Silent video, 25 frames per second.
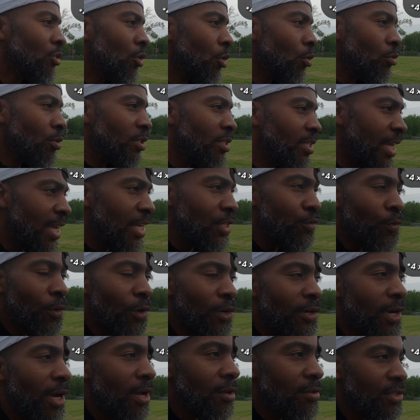So today's
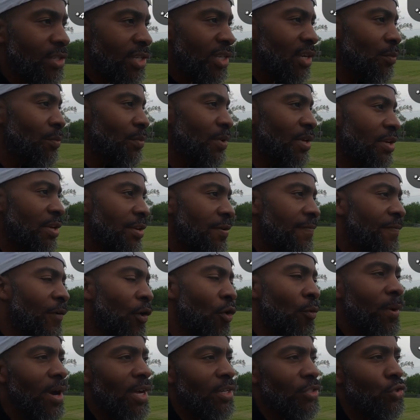workout is gonna be
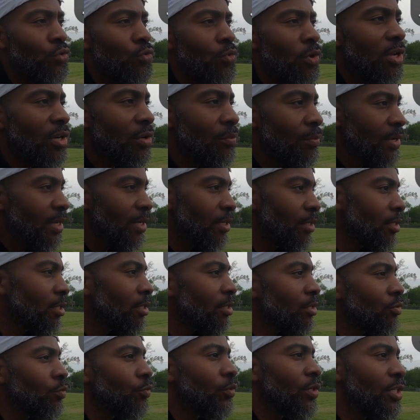4x200
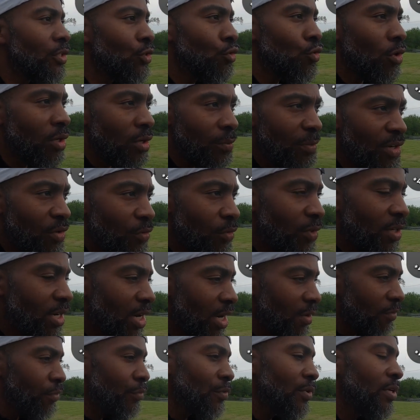meters with 200 meter
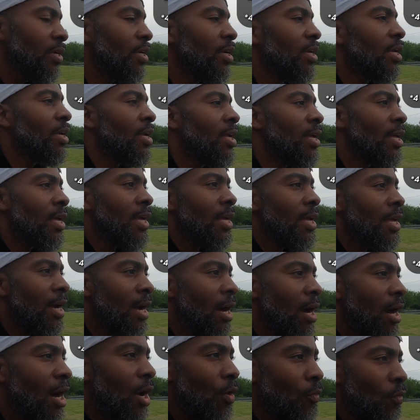recovery.
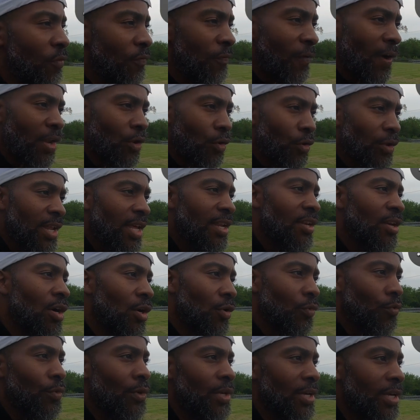We'll follow that
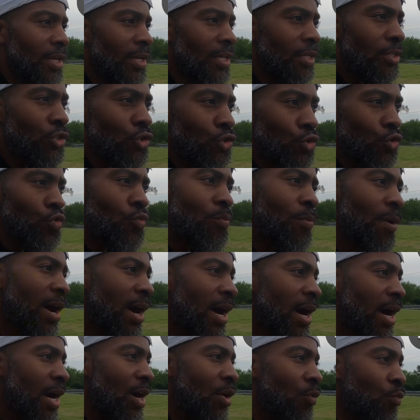up with
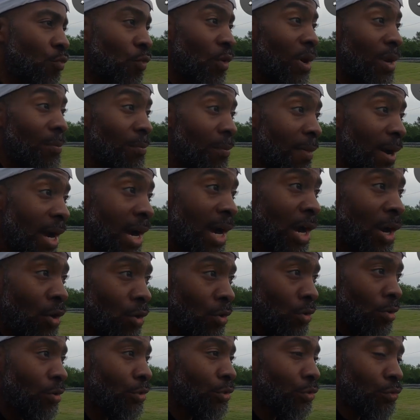2x1
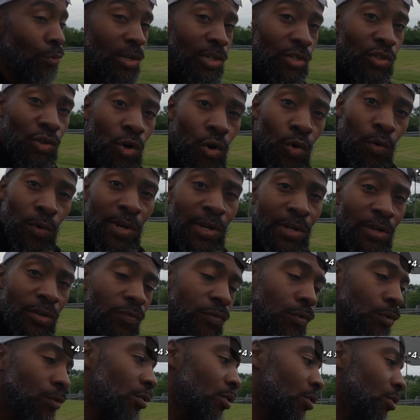mile threshold
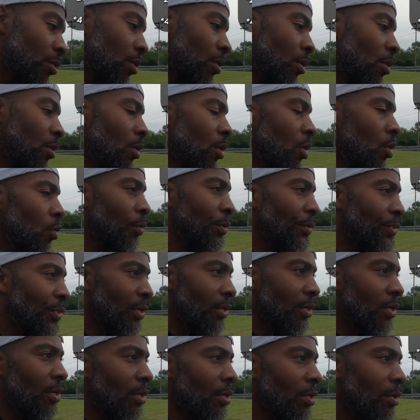intervals
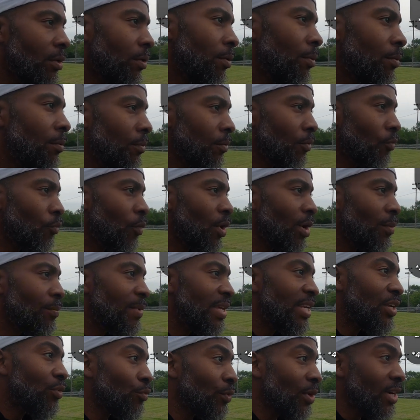with the
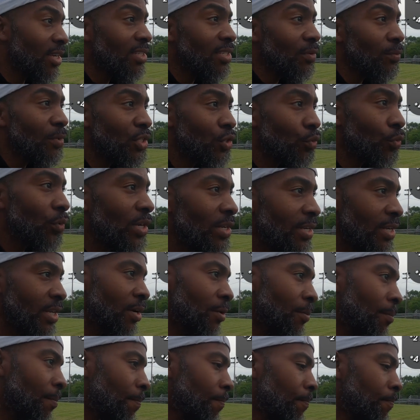1 minute rest in between
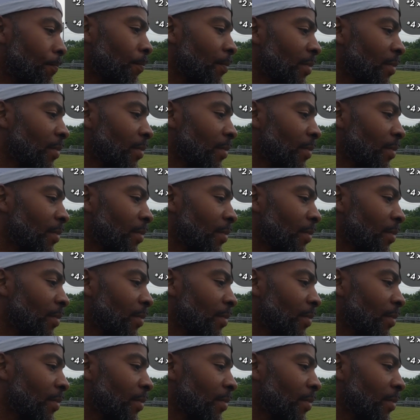them.